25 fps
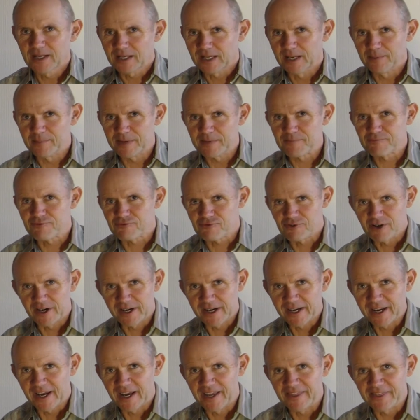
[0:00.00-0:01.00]
Let me
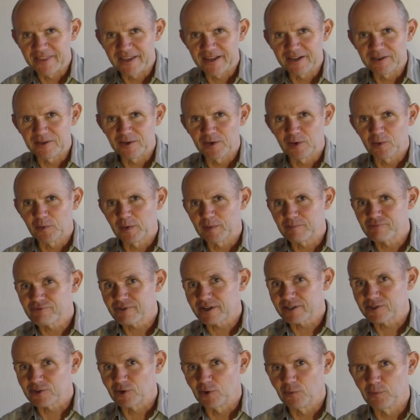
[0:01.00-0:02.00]
pray, and then we'll
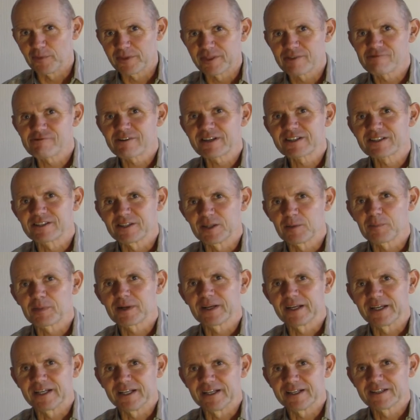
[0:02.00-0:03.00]
press on with the rest of the
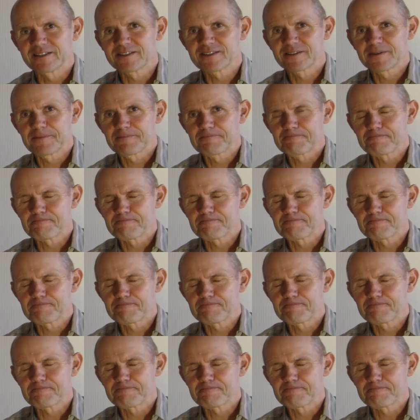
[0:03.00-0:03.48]
playlist.